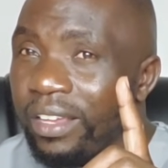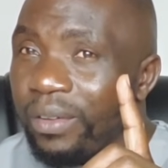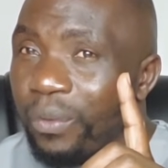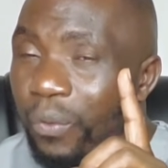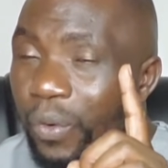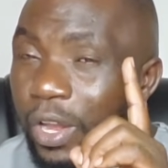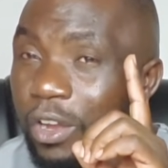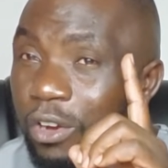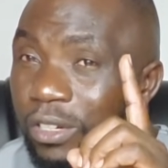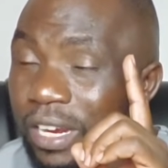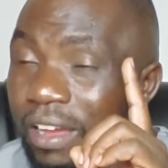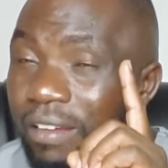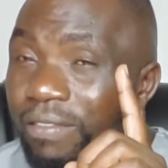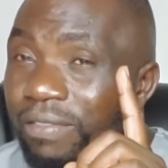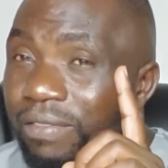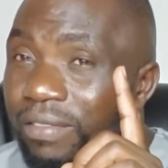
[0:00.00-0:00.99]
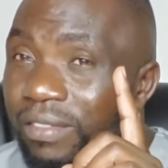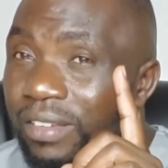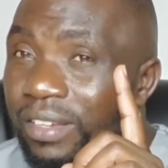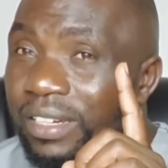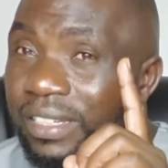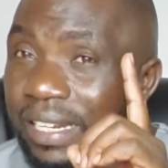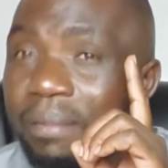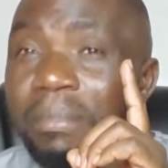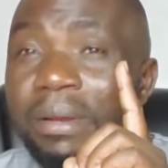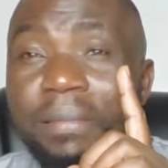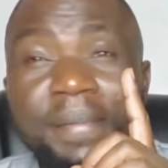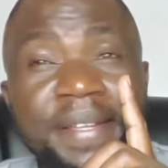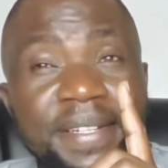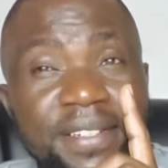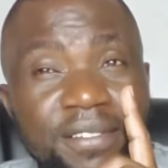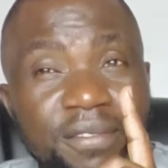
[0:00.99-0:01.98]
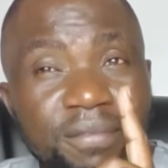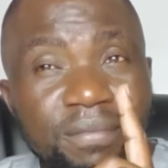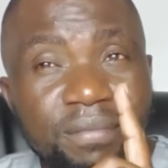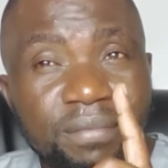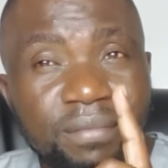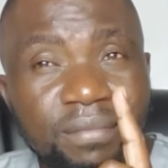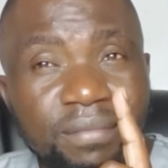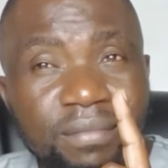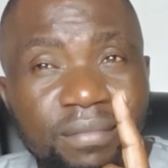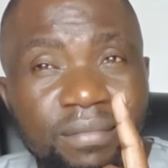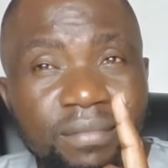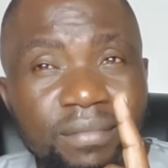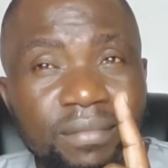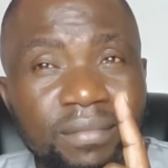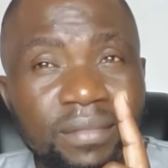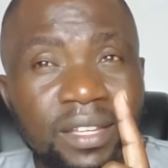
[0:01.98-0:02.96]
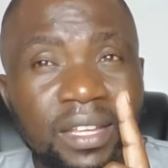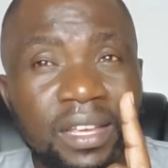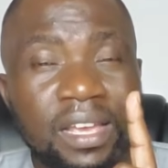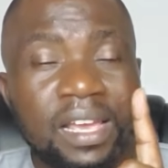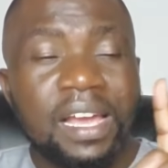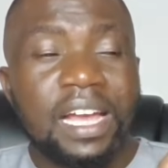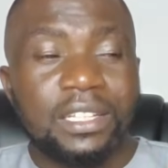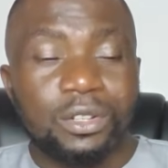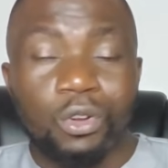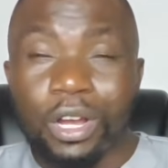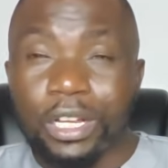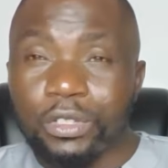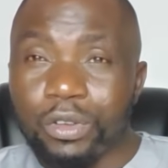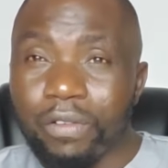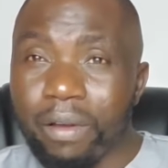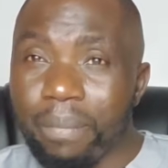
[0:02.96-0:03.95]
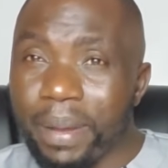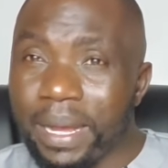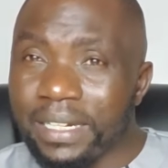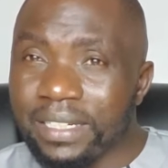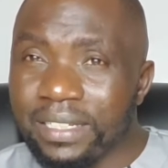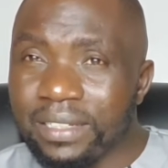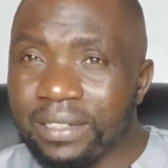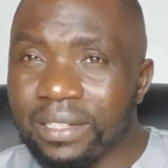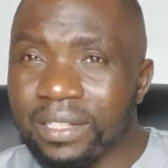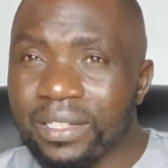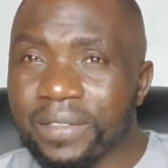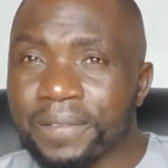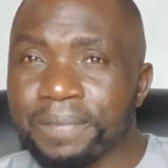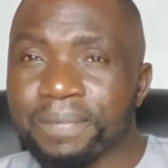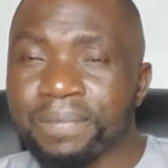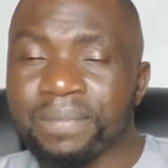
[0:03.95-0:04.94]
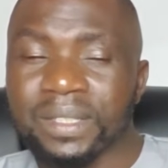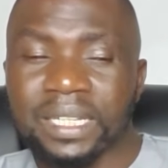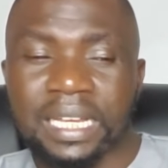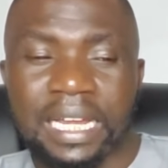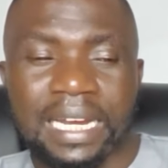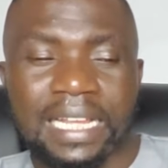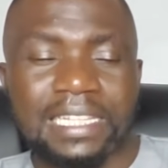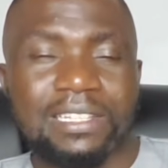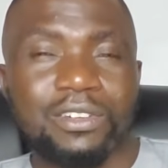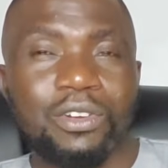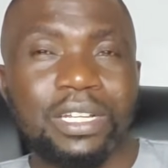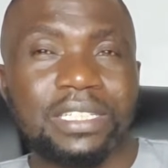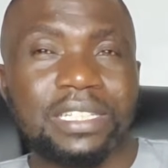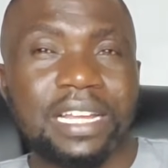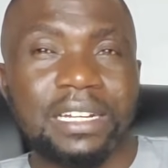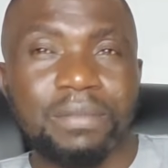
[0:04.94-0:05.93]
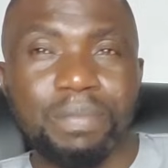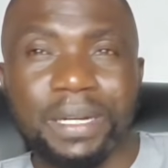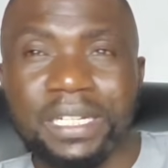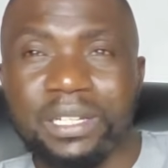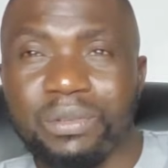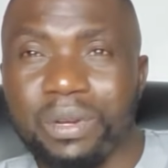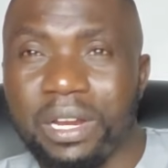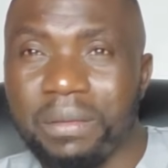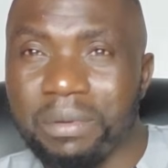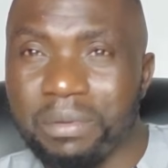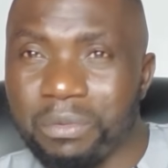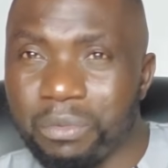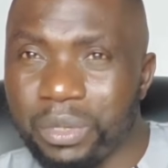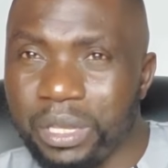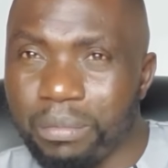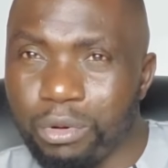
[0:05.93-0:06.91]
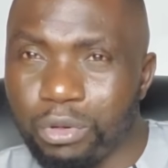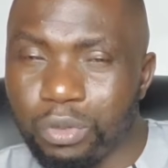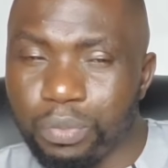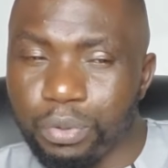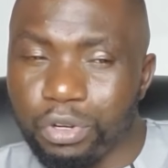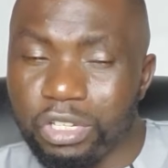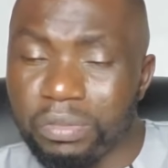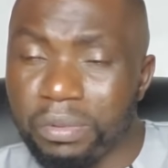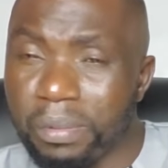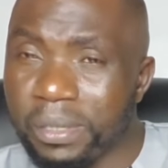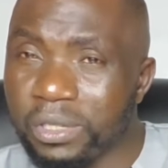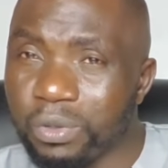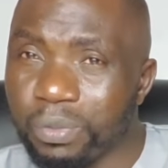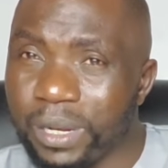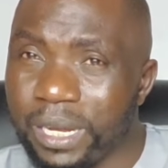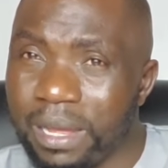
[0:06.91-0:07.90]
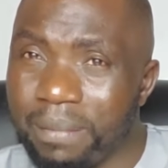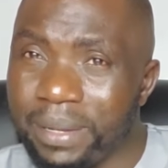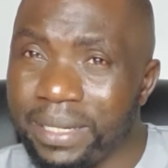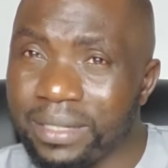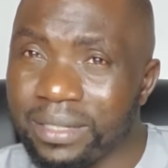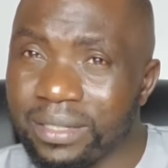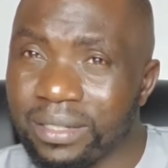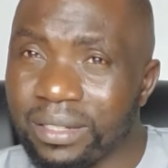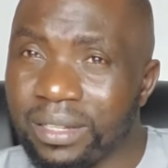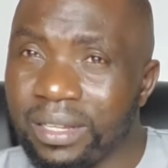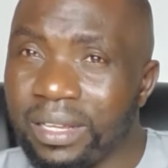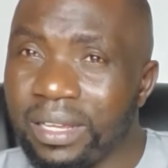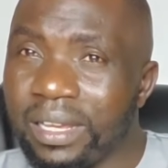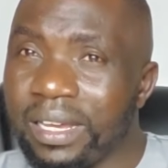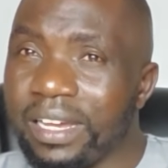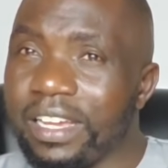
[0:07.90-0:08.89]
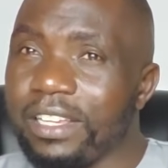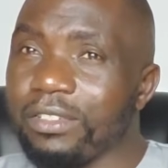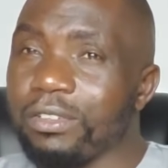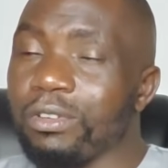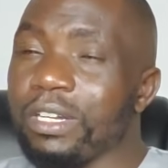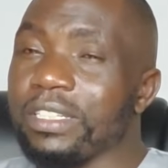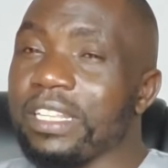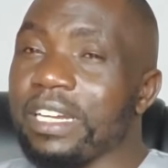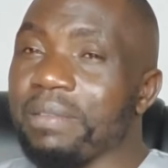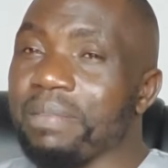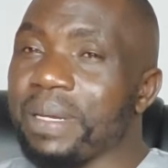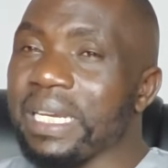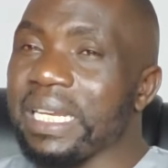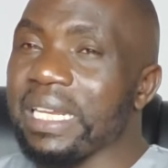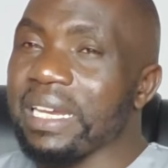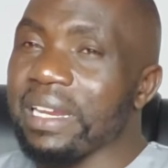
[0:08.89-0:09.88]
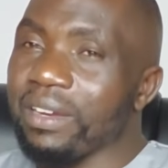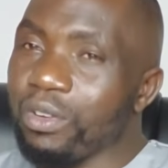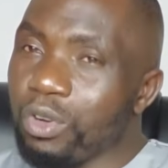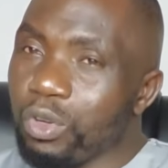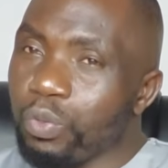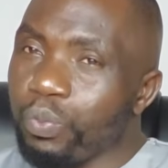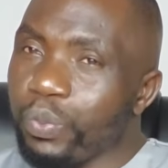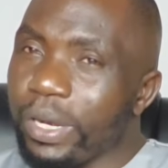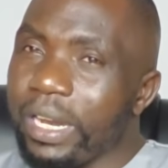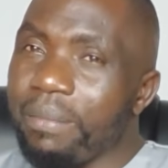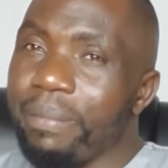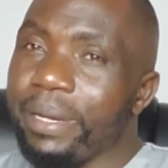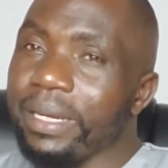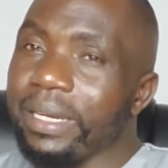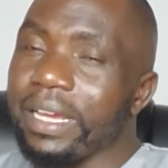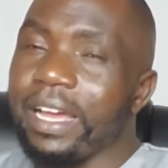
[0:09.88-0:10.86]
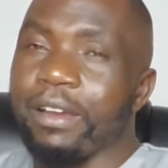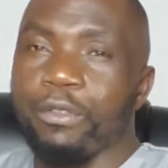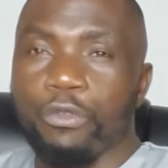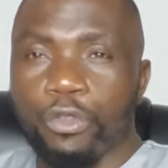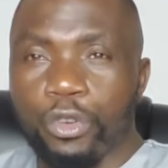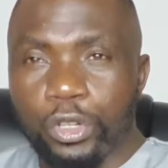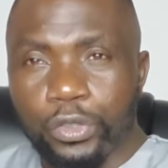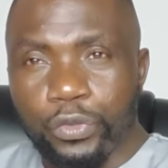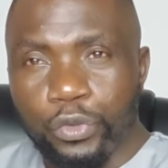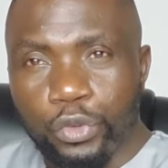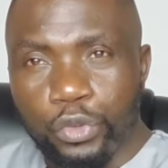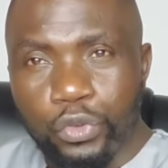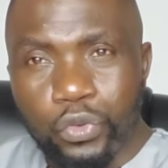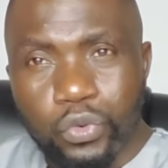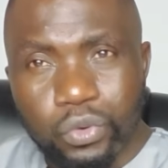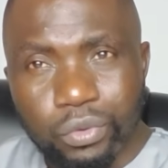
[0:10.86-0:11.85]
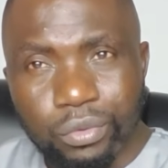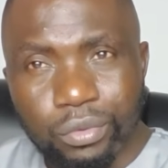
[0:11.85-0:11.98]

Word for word: will not have term limit. As long as you have a party, and as long as that party will be able to produce members of parliament, as long as that party can go to parliament and vote for you,